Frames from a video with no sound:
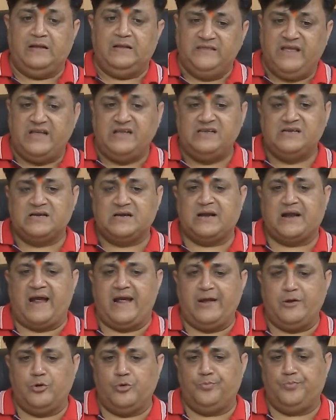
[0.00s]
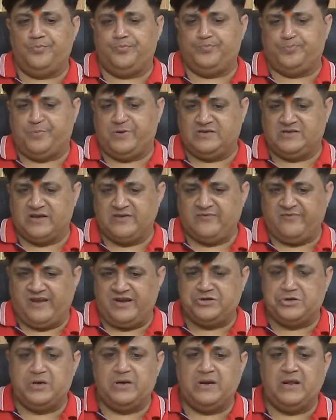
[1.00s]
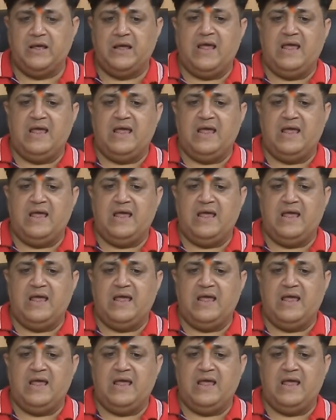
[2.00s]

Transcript: This cryopreservation